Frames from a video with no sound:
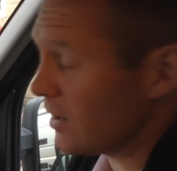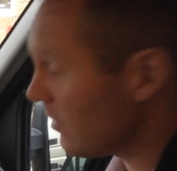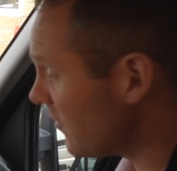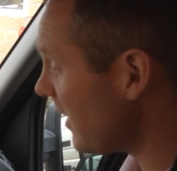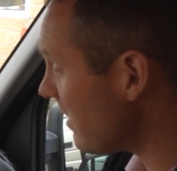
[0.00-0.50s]

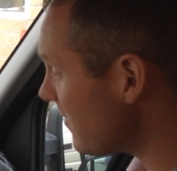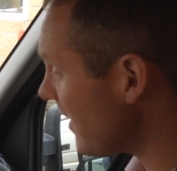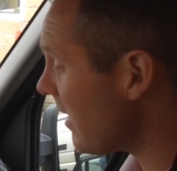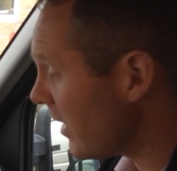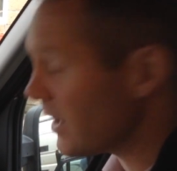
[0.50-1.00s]
very,
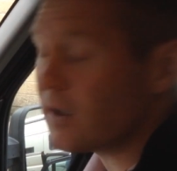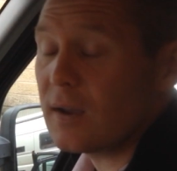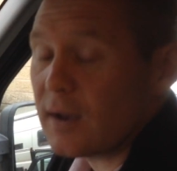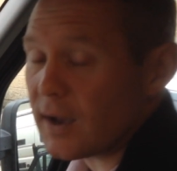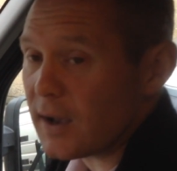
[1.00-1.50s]
very
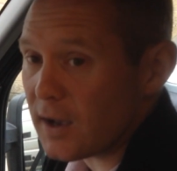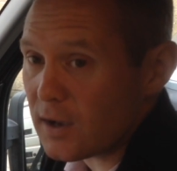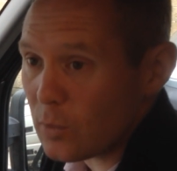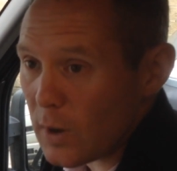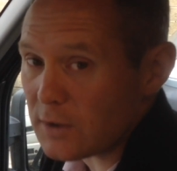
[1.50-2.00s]

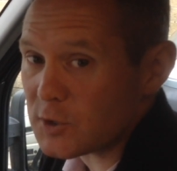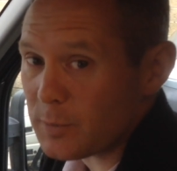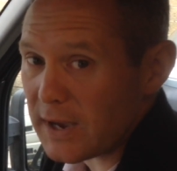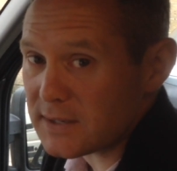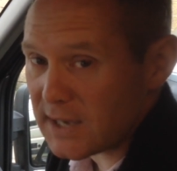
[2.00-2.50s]
well
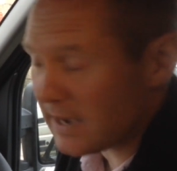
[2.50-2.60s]
specced